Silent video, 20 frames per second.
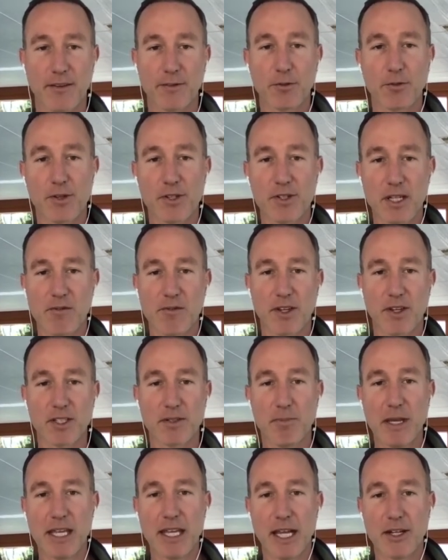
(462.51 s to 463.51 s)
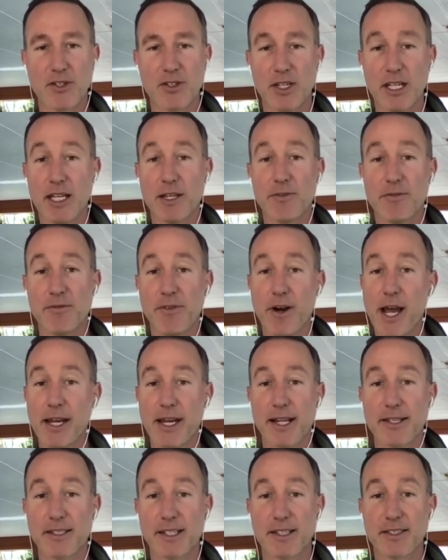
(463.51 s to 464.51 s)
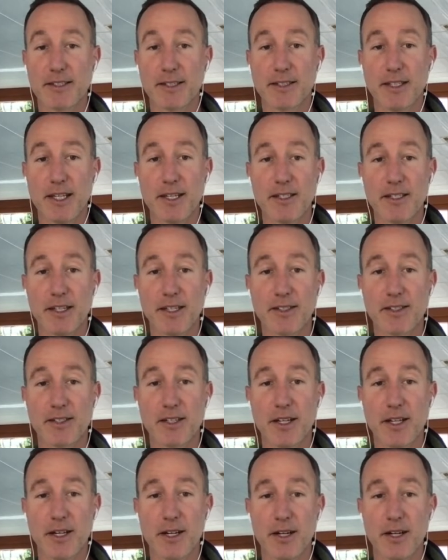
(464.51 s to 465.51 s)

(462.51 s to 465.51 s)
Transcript: after receiving his PhD in finance and statistics